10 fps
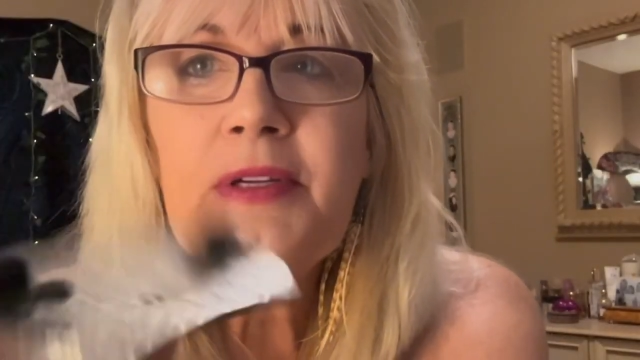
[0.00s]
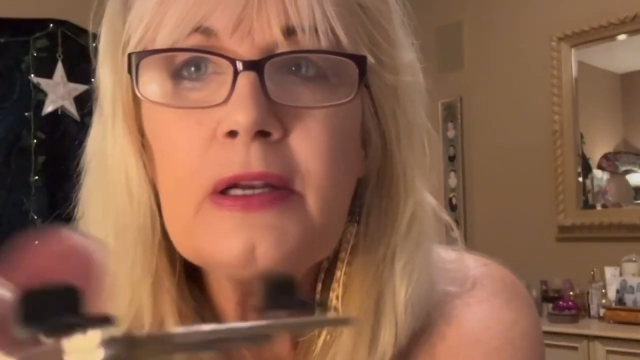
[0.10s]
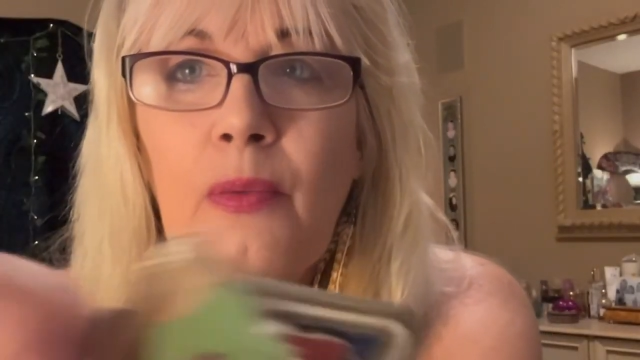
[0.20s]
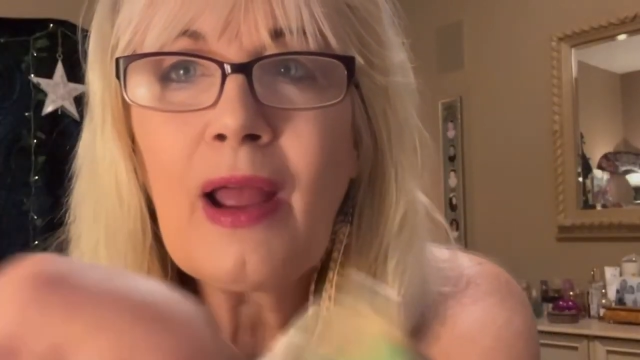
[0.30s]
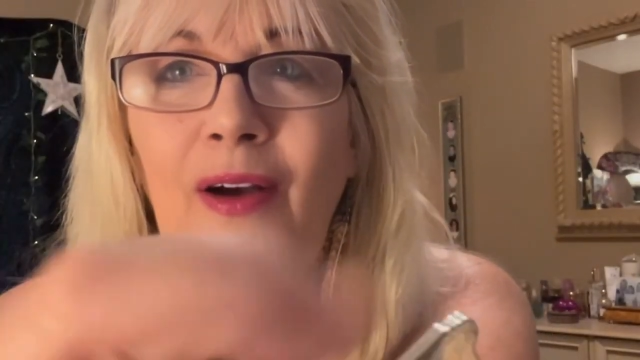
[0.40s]
it
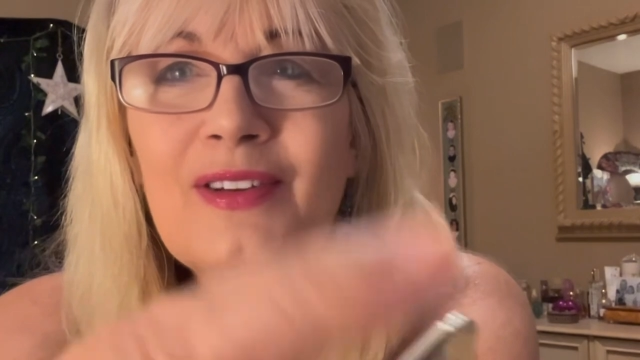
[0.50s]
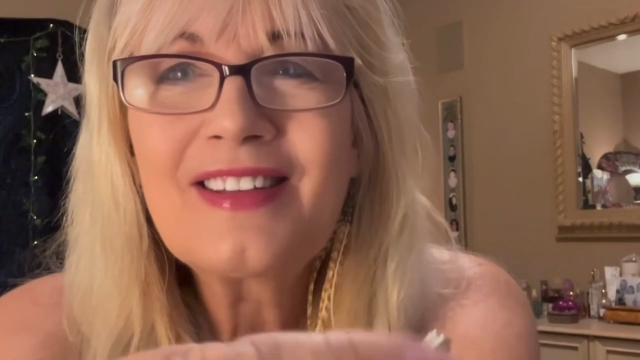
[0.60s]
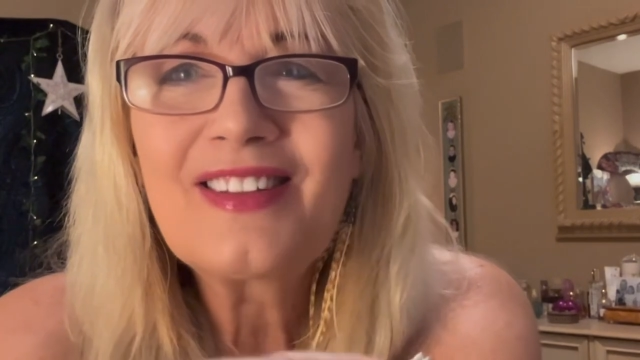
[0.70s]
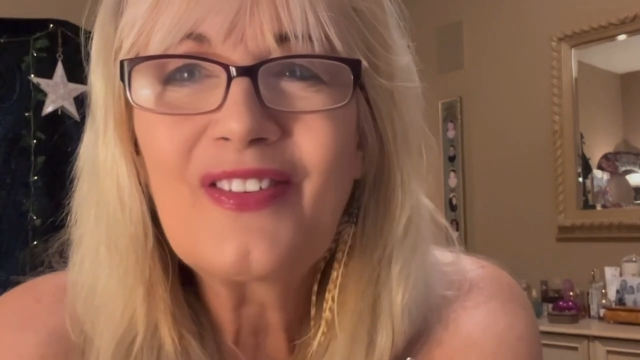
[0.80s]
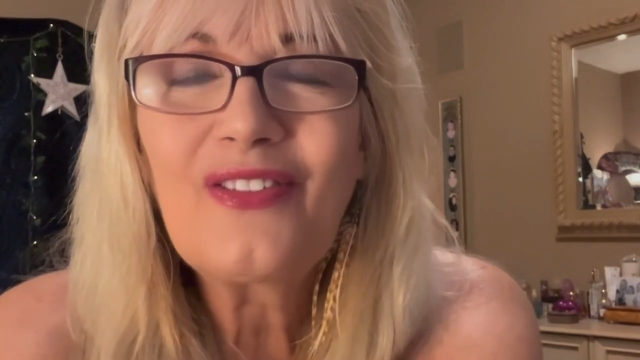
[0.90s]
around
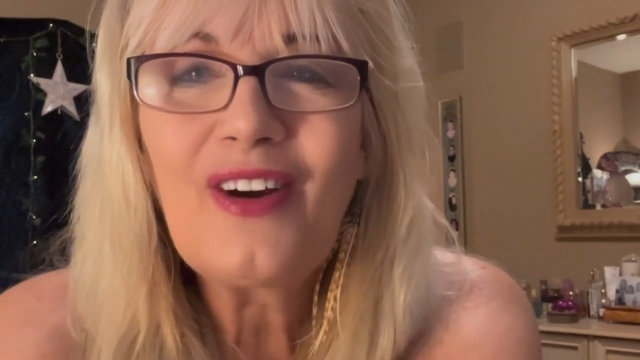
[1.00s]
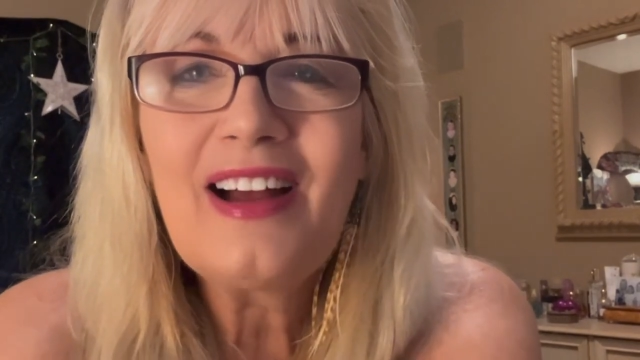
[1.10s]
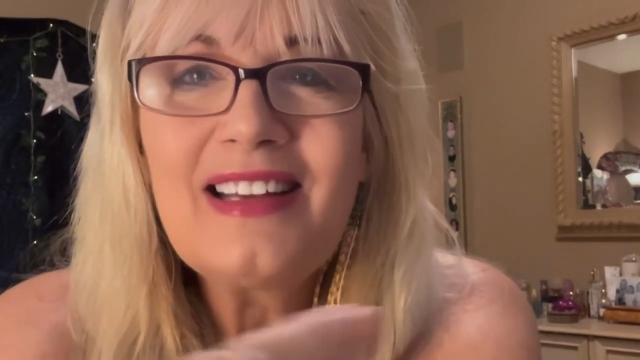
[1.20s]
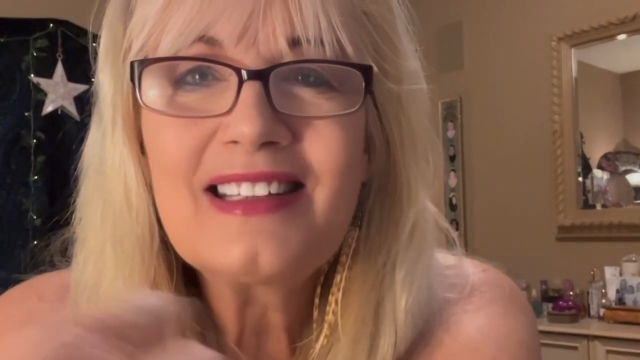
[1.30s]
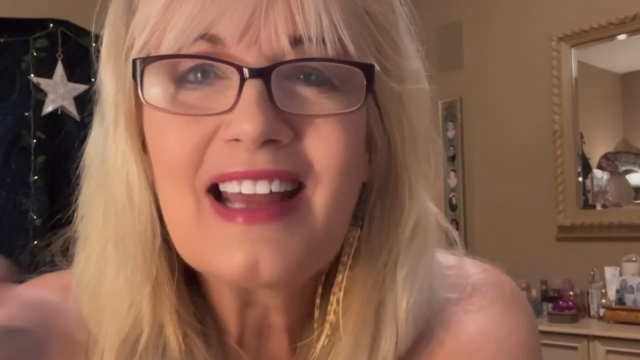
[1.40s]
to the
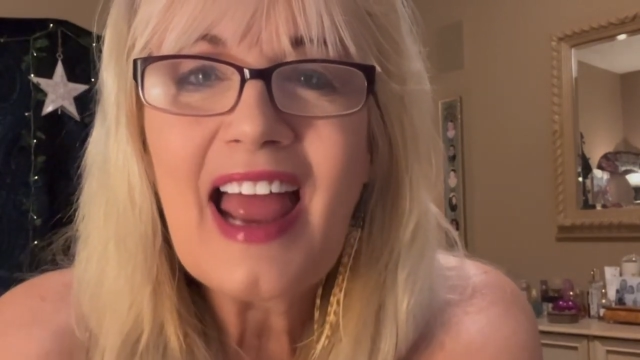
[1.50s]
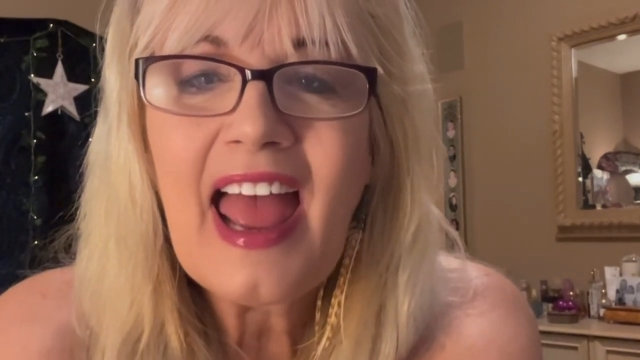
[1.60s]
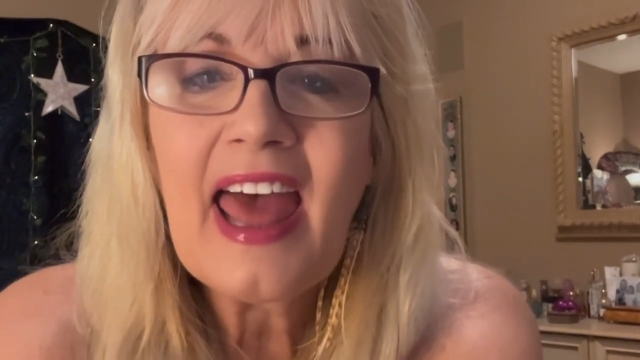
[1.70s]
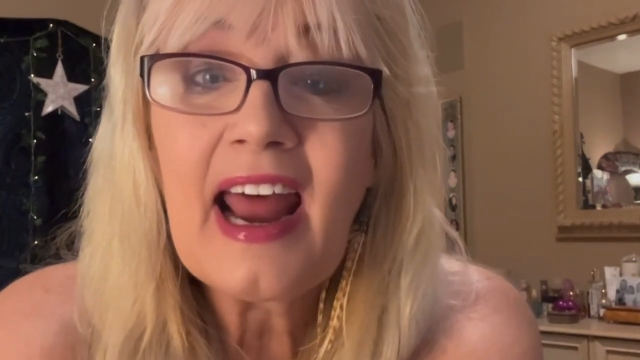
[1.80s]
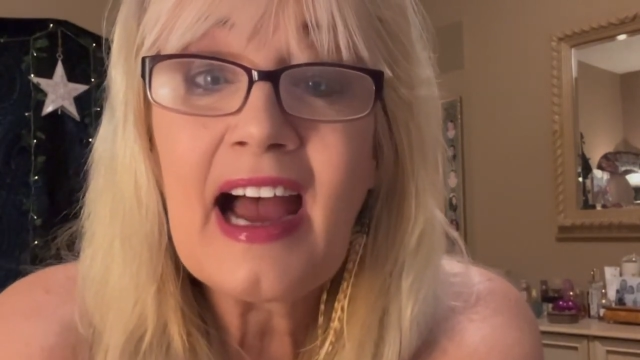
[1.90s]
front
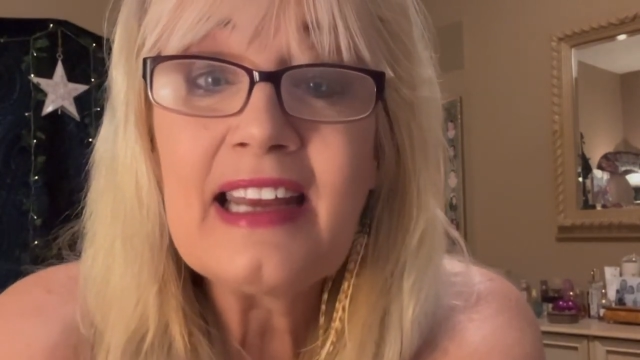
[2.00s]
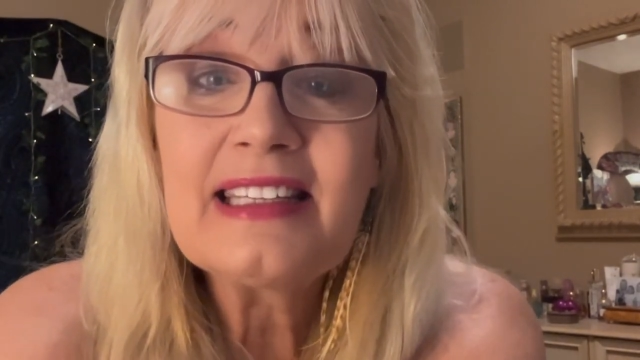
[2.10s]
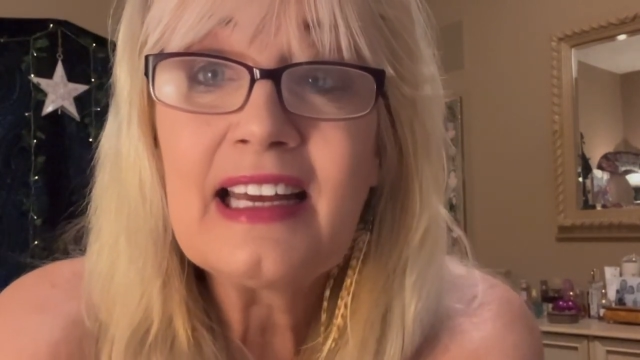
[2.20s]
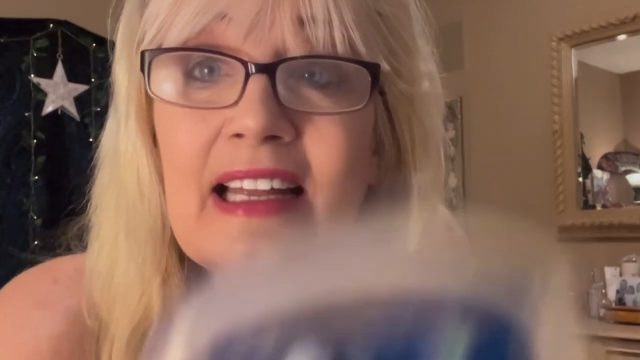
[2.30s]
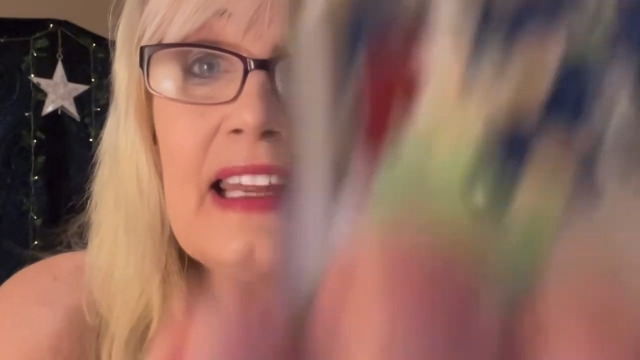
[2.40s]
and I tell